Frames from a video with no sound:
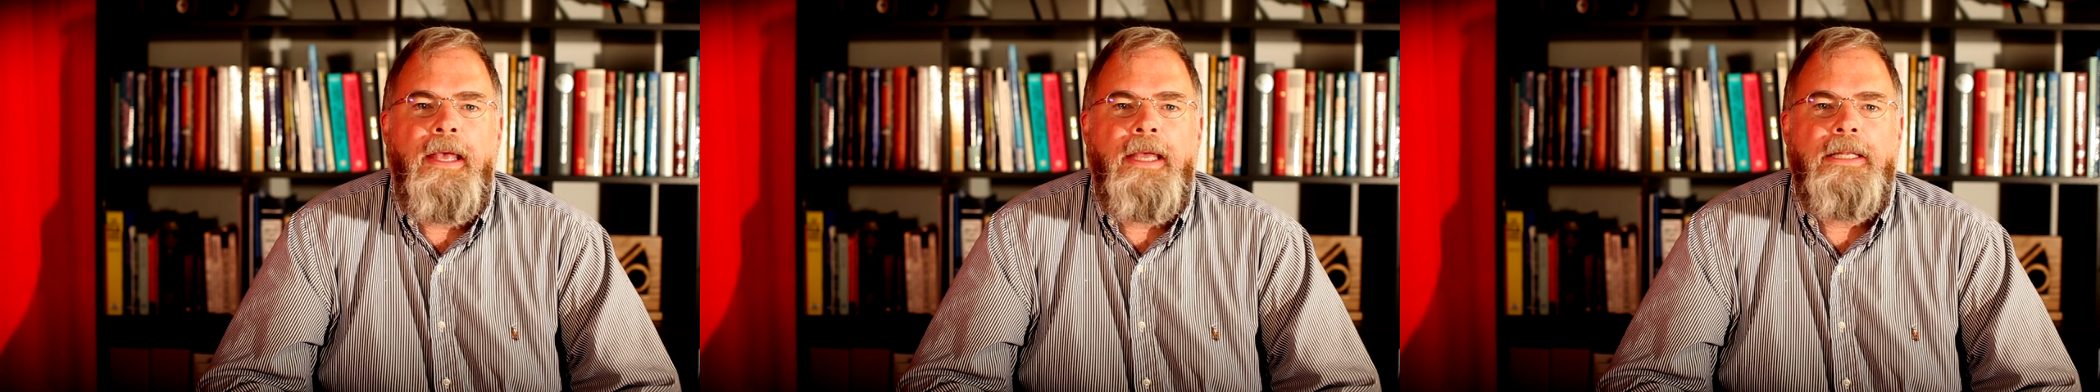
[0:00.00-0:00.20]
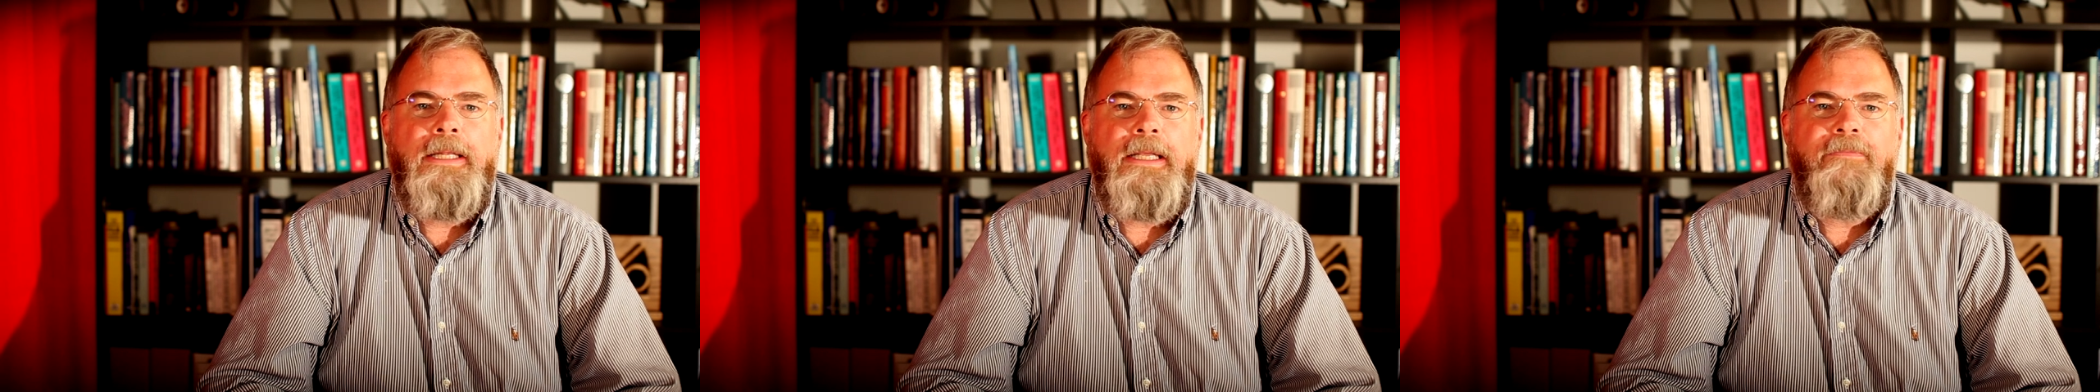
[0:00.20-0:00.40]

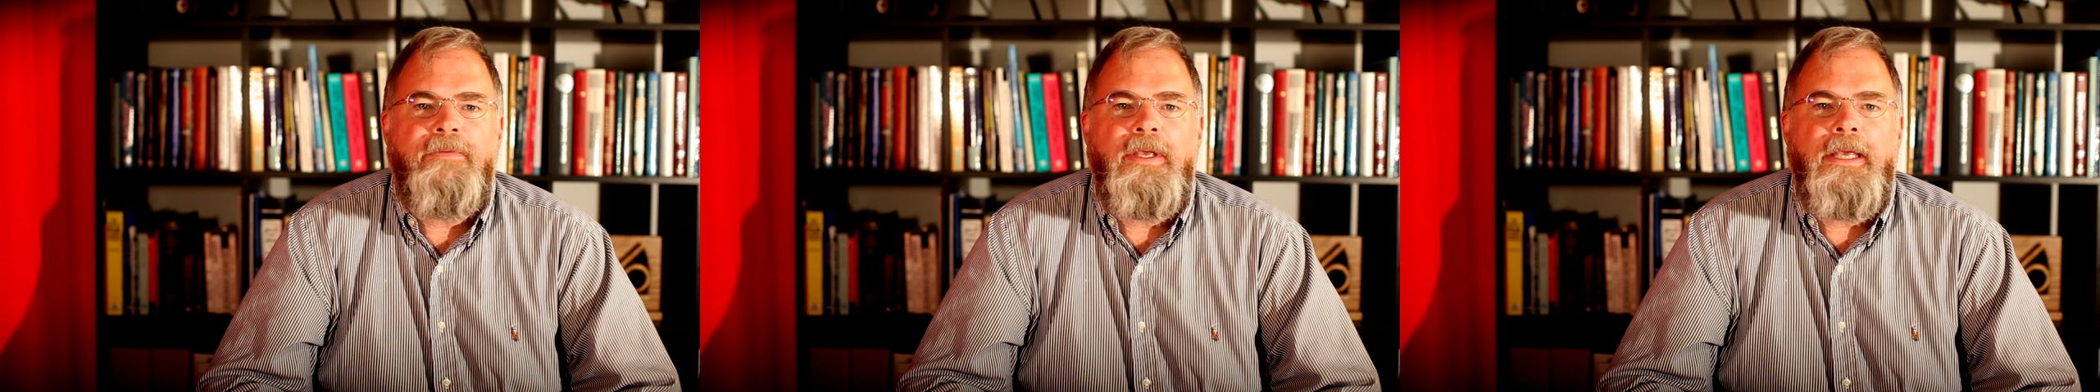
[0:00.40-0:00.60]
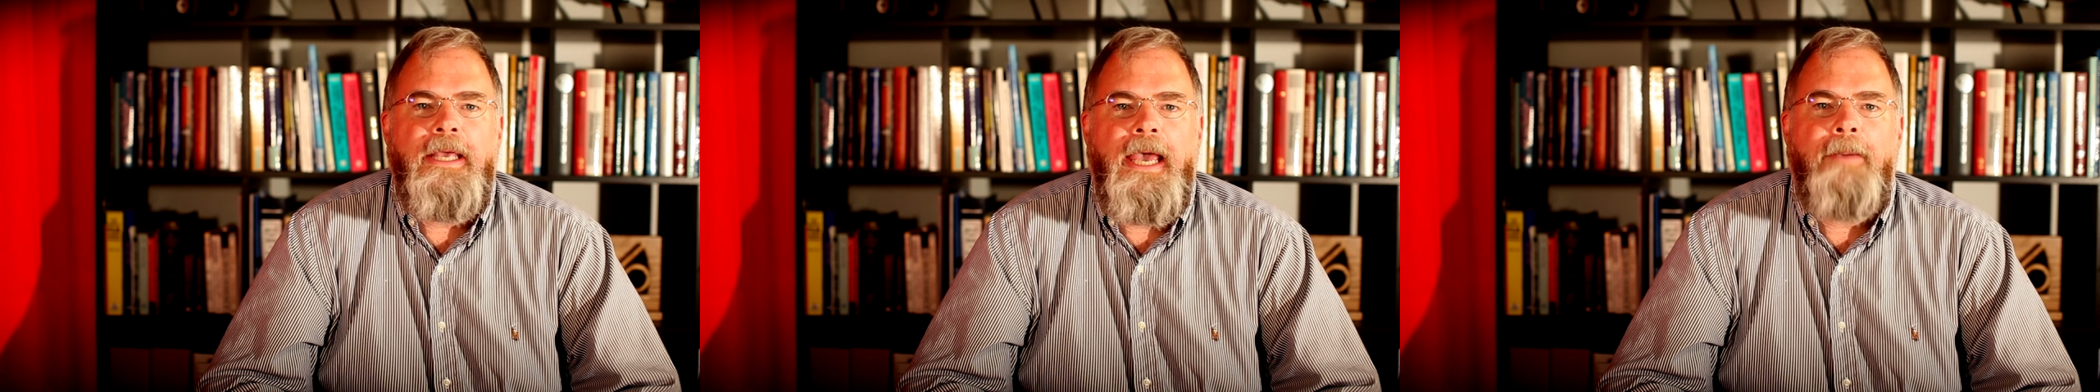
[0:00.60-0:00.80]
and
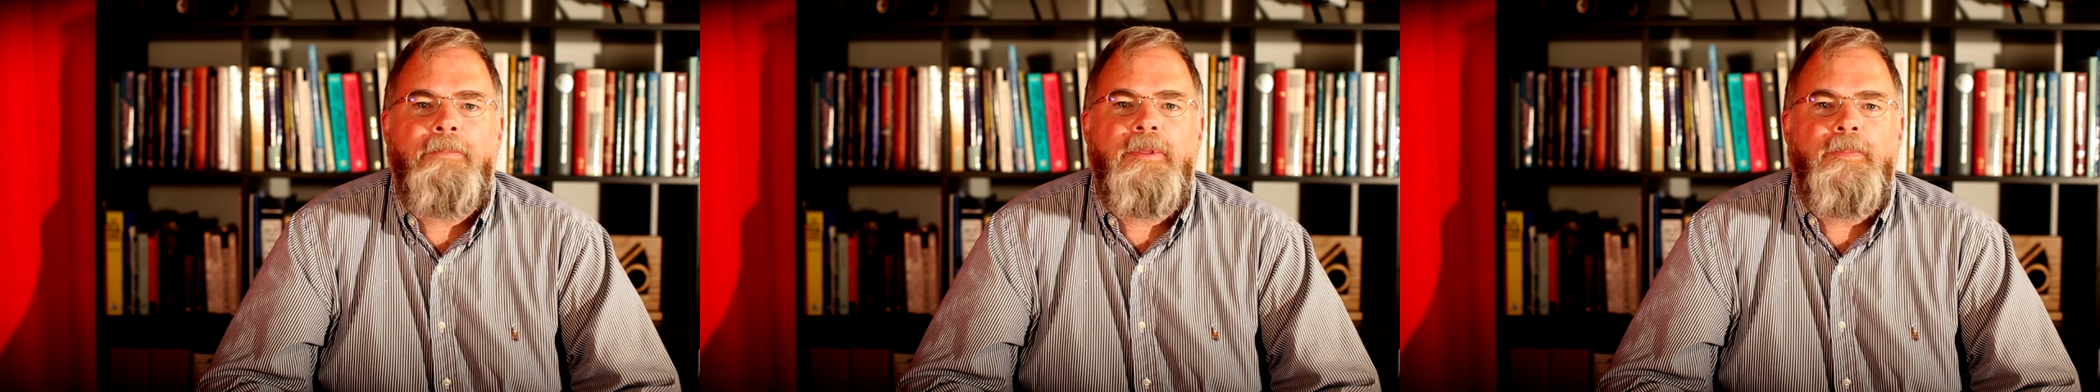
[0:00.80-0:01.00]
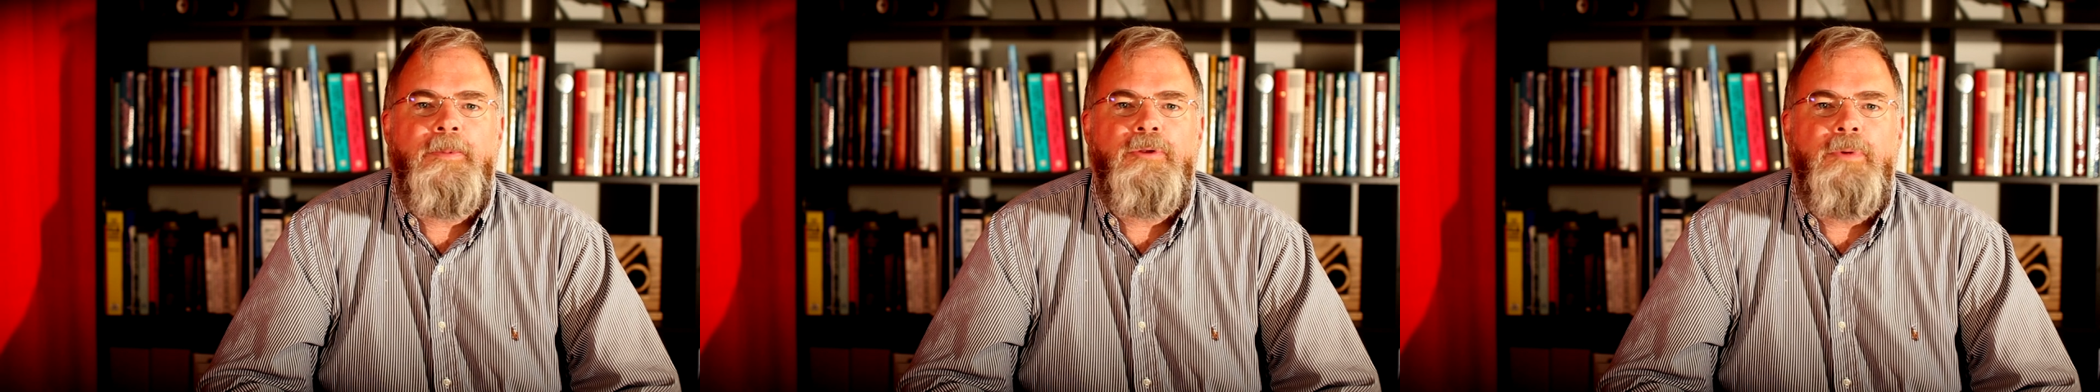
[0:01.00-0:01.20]
leaving
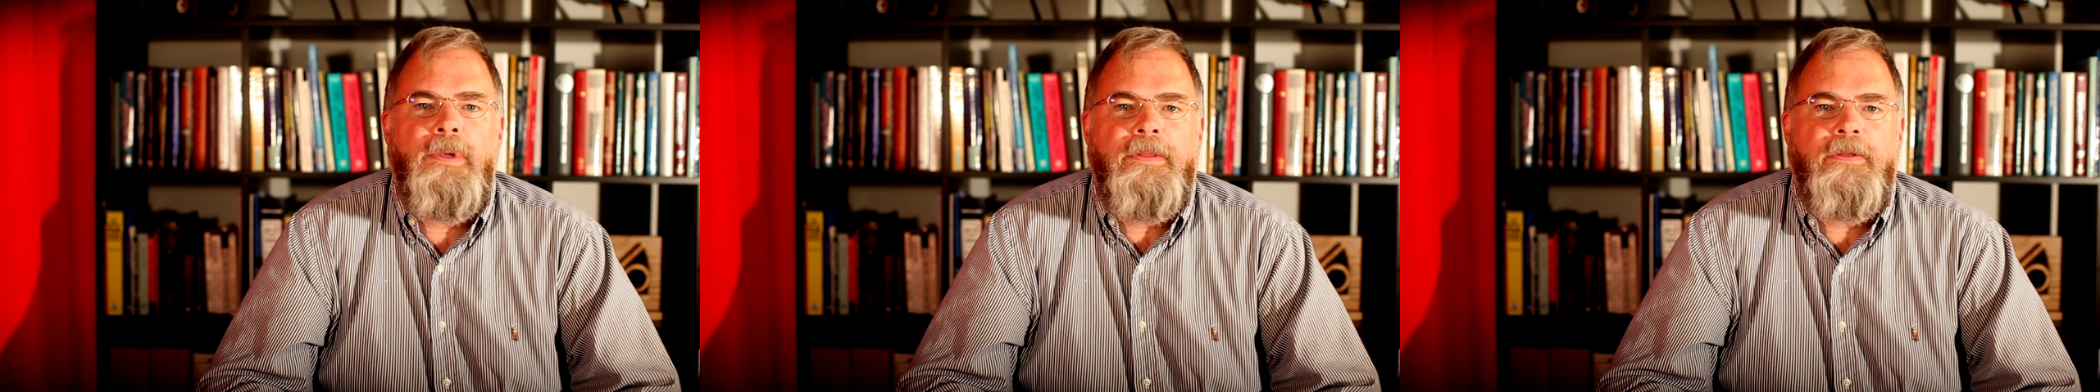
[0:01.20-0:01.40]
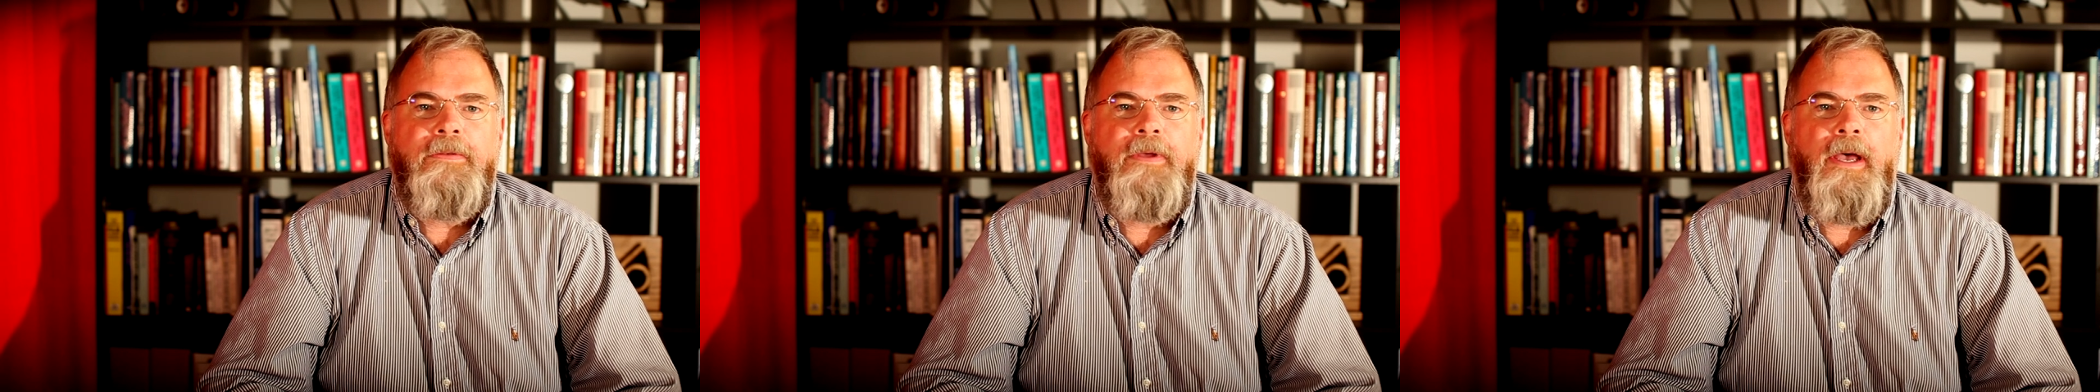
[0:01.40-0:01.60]
gaps
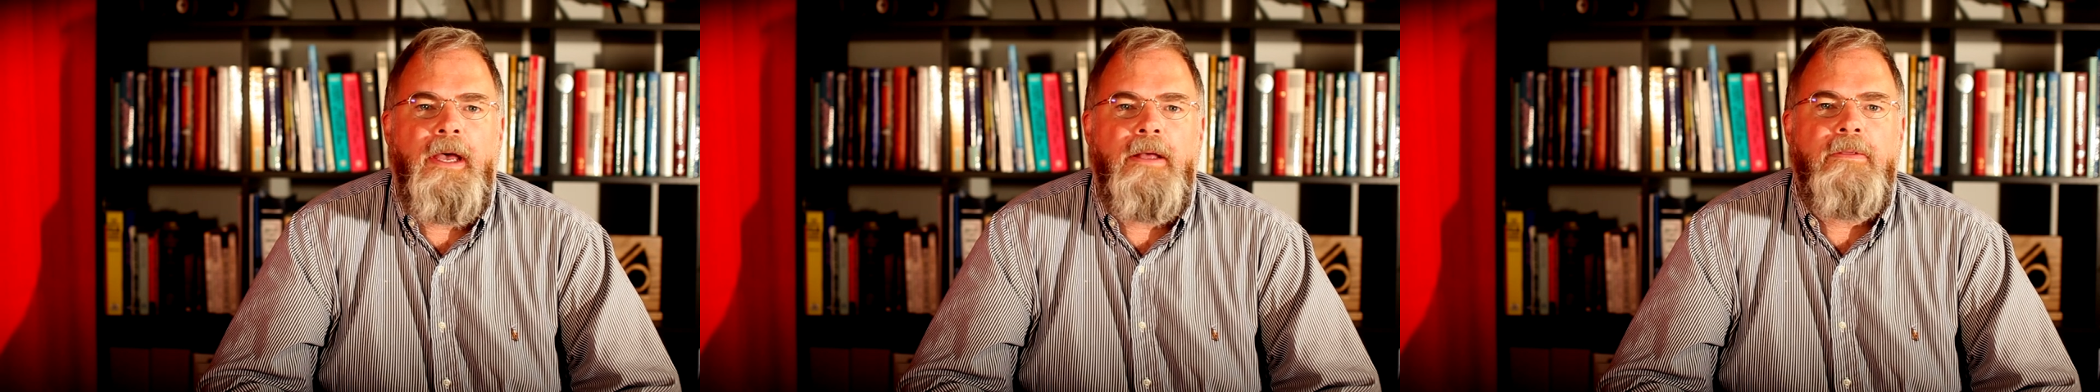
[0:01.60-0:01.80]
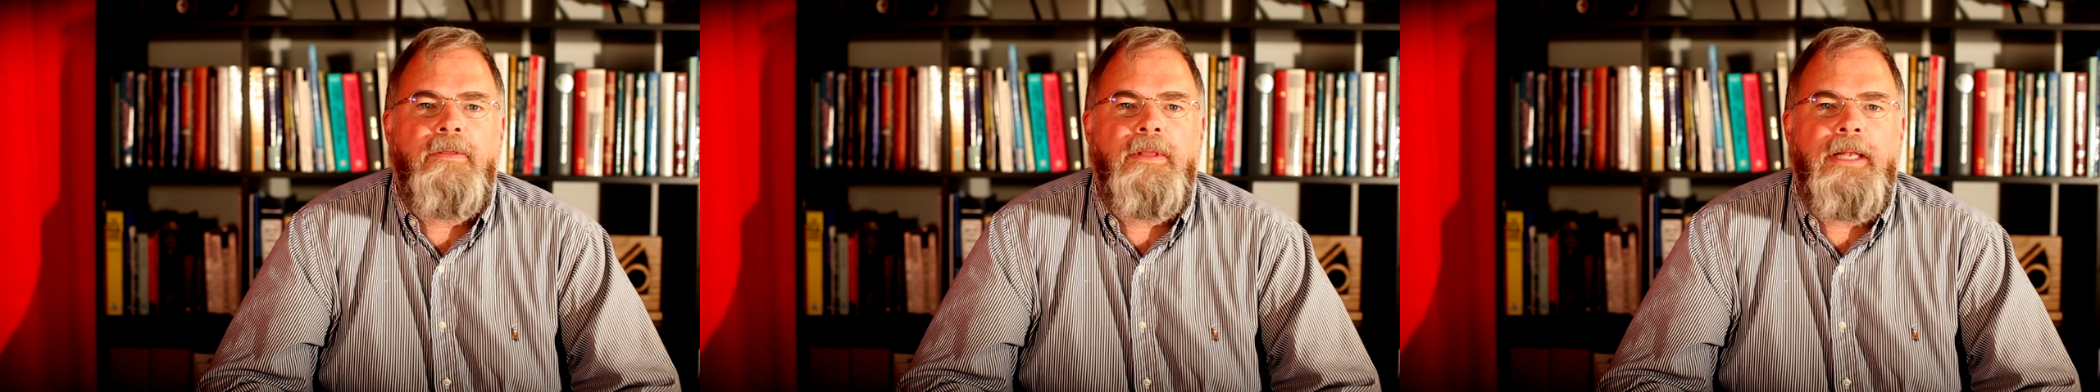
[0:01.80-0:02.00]
between the tiles,